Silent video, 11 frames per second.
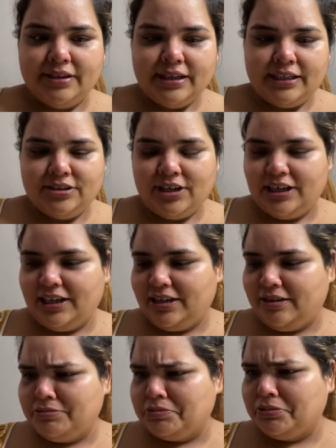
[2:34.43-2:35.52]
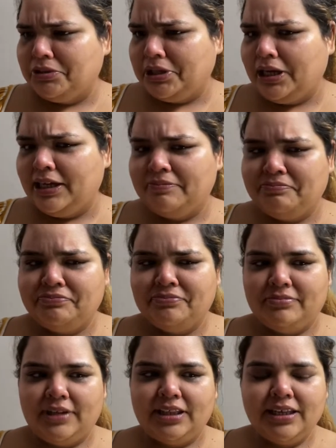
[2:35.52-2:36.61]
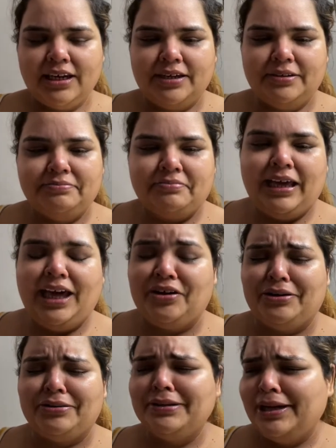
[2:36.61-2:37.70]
I try to get comfortable a lot. Not that I don't know.